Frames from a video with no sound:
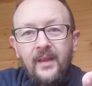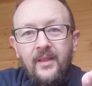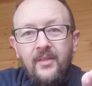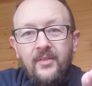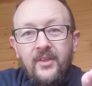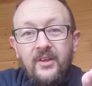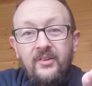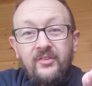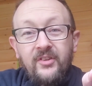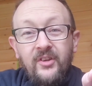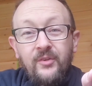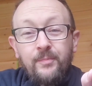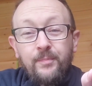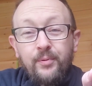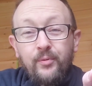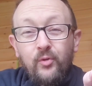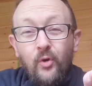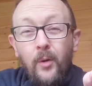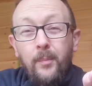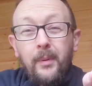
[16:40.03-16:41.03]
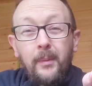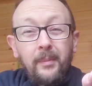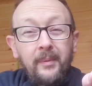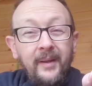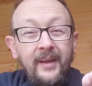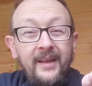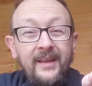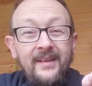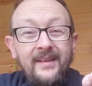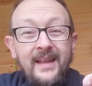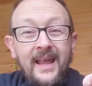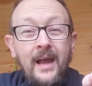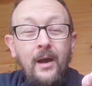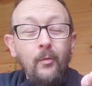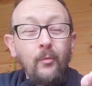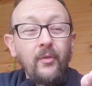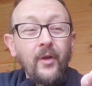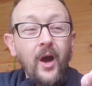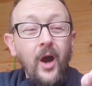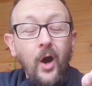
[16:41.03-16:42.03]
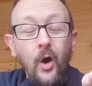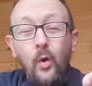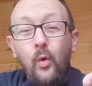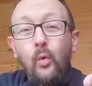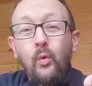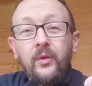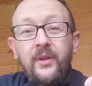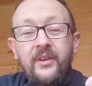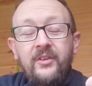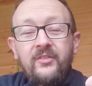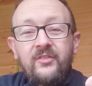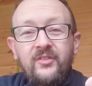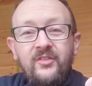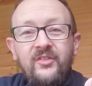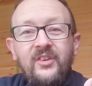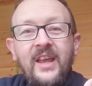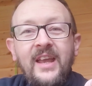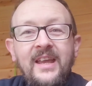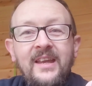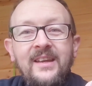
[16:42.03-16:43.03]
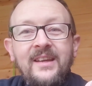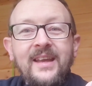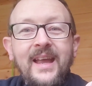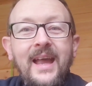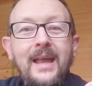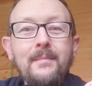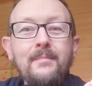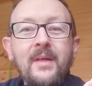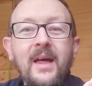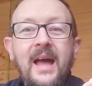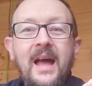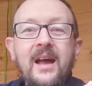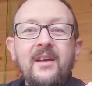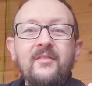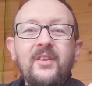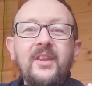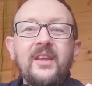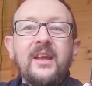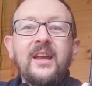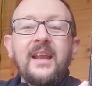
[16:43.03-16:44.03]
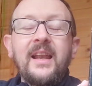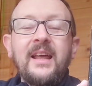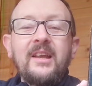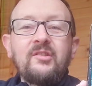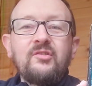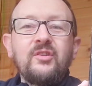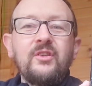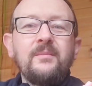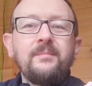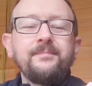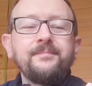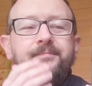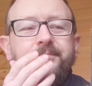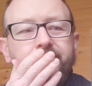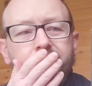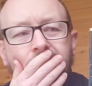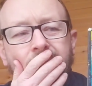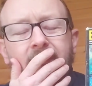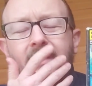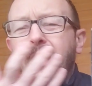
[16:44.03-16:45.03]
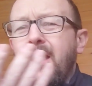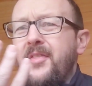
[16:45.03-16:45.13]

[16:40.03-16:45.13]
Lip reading: This is probably now the oldest Sega game that I have in the collection, I